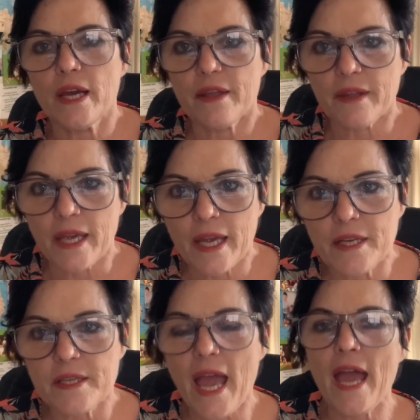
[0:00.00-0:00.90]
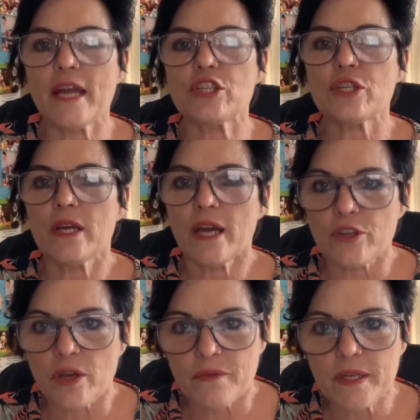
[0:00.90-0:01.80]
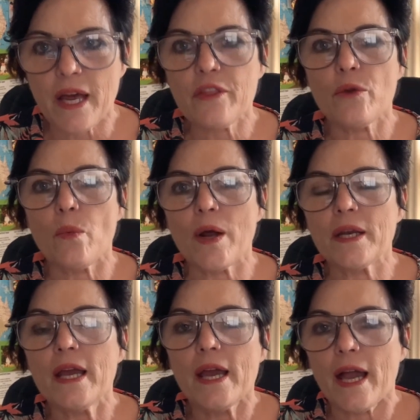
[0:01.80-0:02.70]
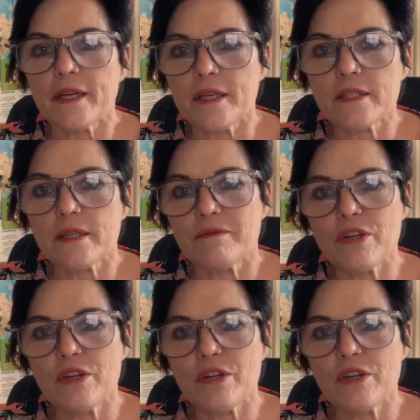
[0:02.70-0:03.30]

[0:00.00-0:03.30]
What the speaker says: the eggs hatch, and you have another one, and it's